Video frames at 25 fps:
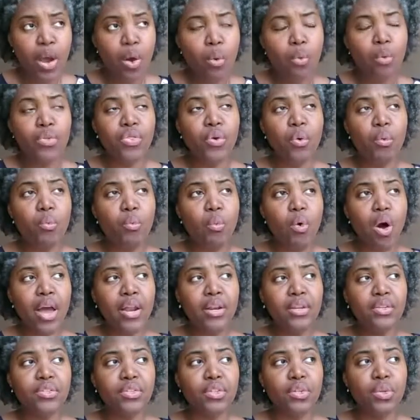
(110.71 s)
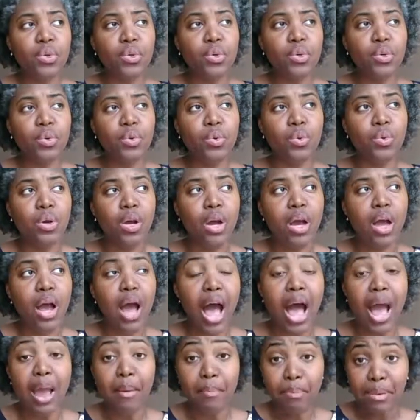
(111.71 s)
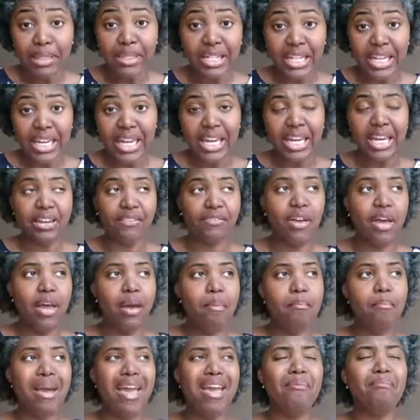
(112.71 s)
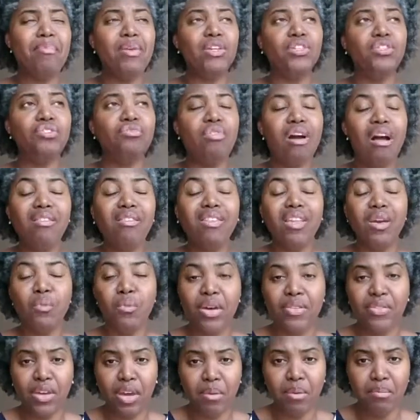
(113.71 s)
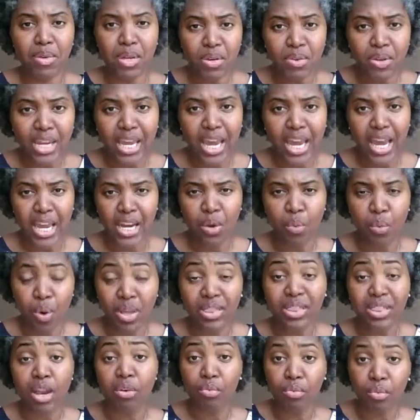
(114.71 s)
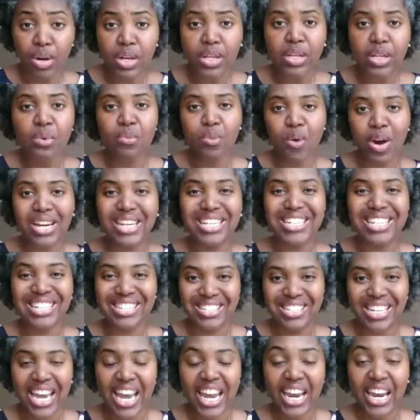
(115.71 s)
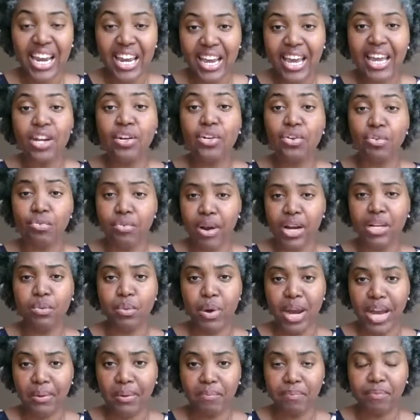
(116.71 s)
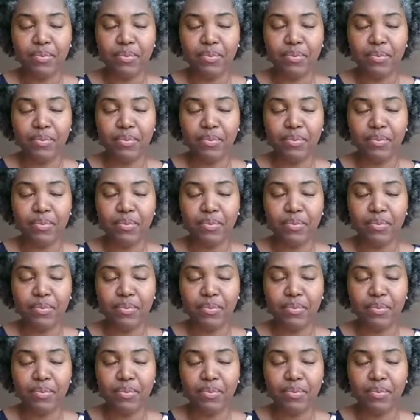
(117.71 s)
were the ones who I believe may have been struggling with communicating what they really wanted to say in a direct way.